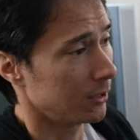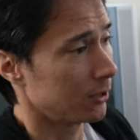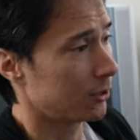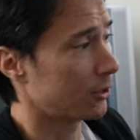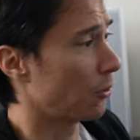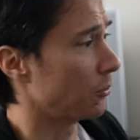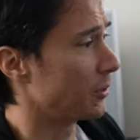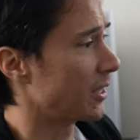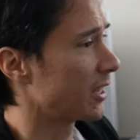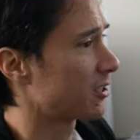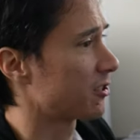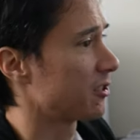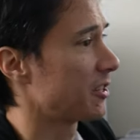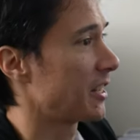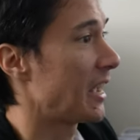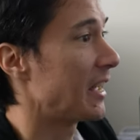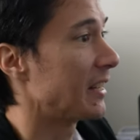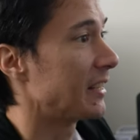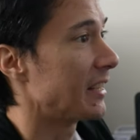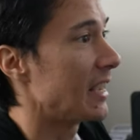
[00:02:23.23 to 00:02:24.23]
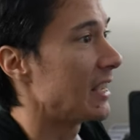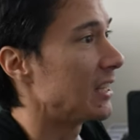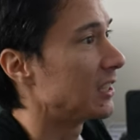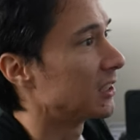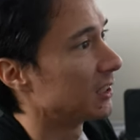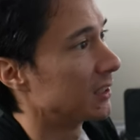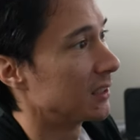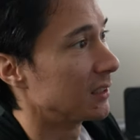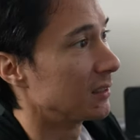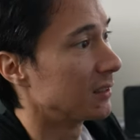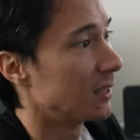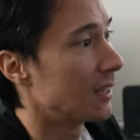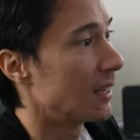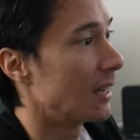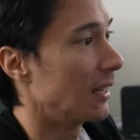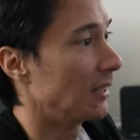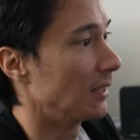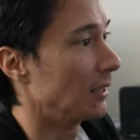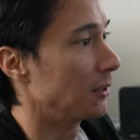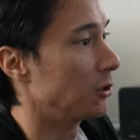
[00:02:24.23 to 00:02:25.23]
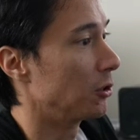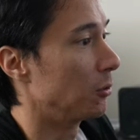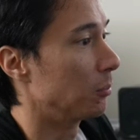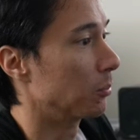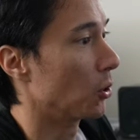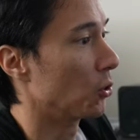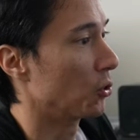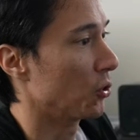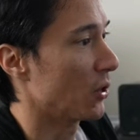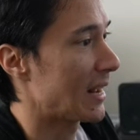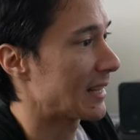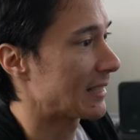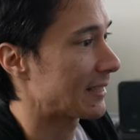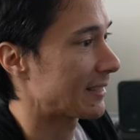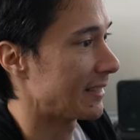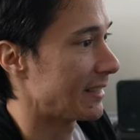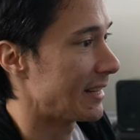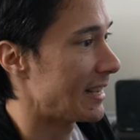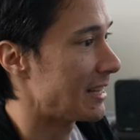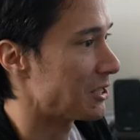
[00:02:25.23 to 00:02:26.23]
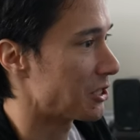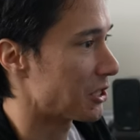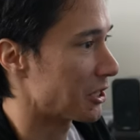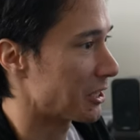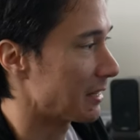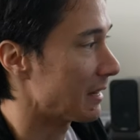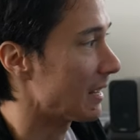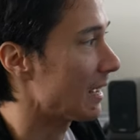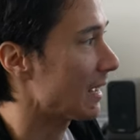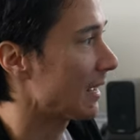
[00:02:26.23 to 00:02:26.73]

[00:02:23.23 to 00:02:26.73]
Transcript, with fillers: So yesterday I engaged in a little procrastination,